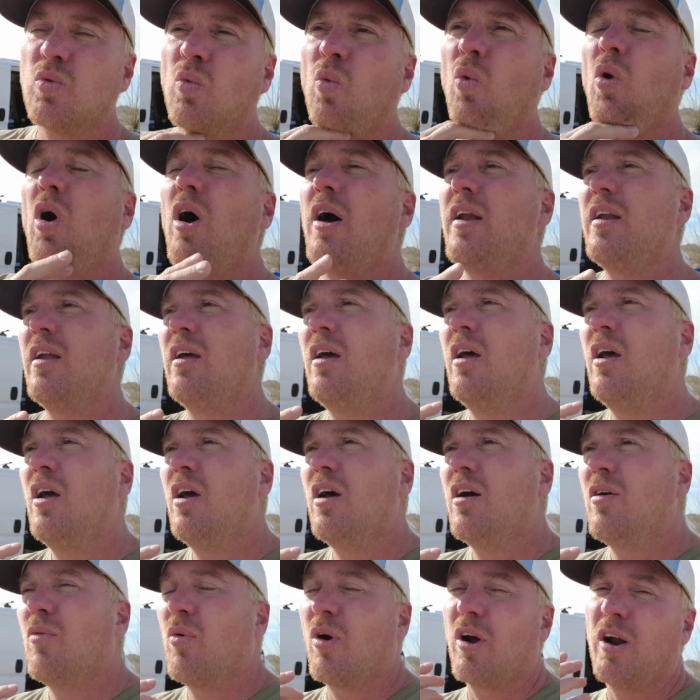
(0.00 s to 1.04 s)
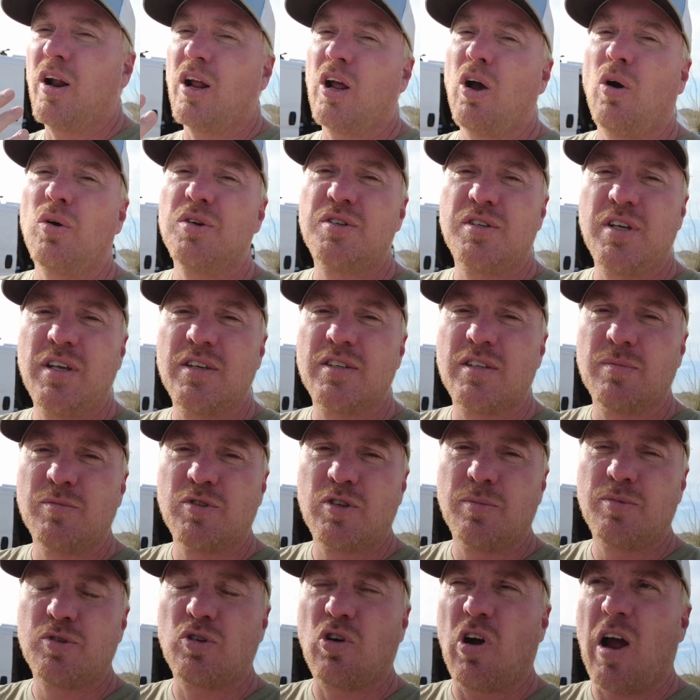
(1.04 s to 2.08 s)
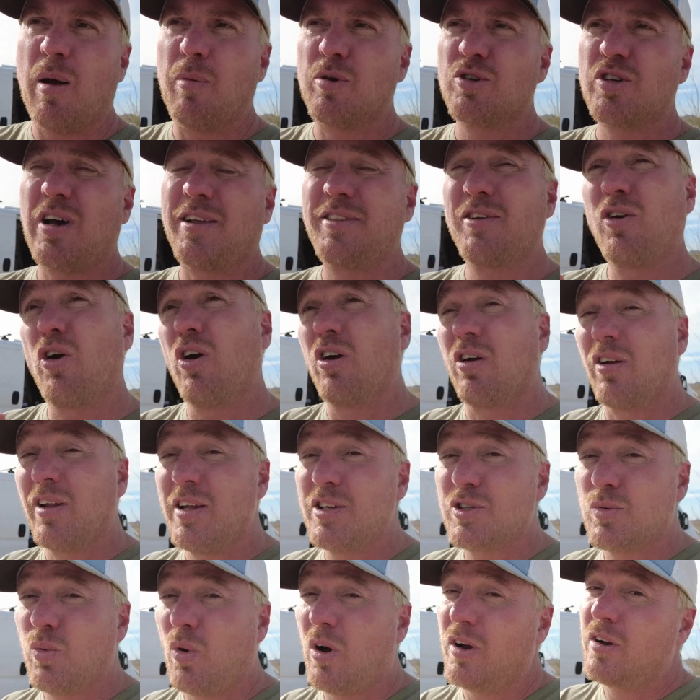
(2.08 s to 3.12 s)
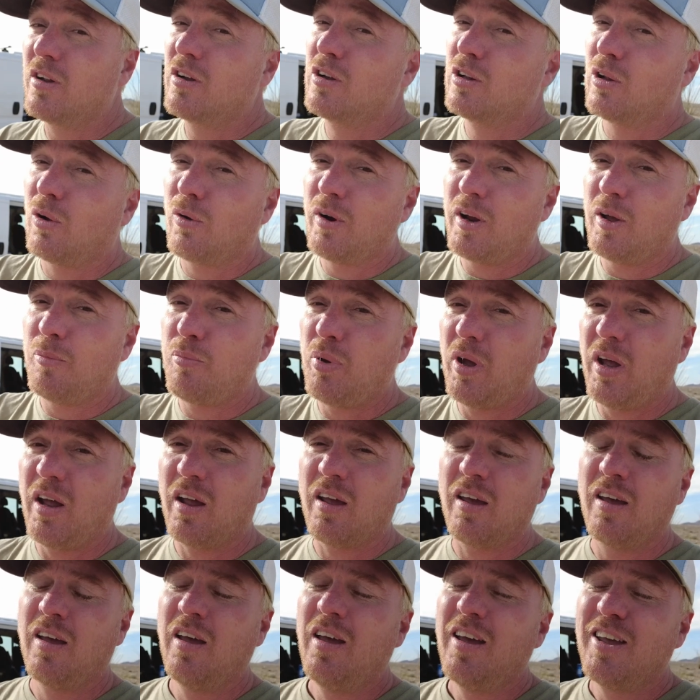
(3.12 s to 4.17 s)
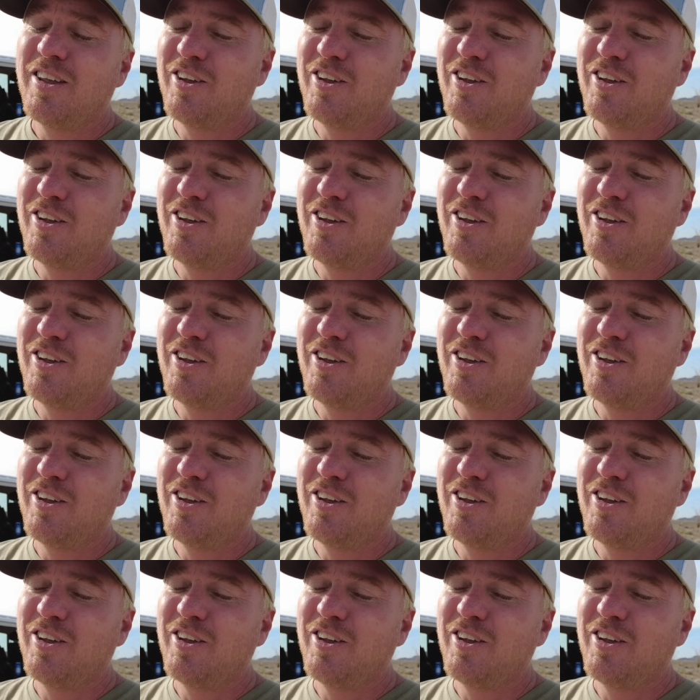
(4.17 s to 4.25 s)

One, we're going to go see some subscribers out there, or at least one, Gloria Pink.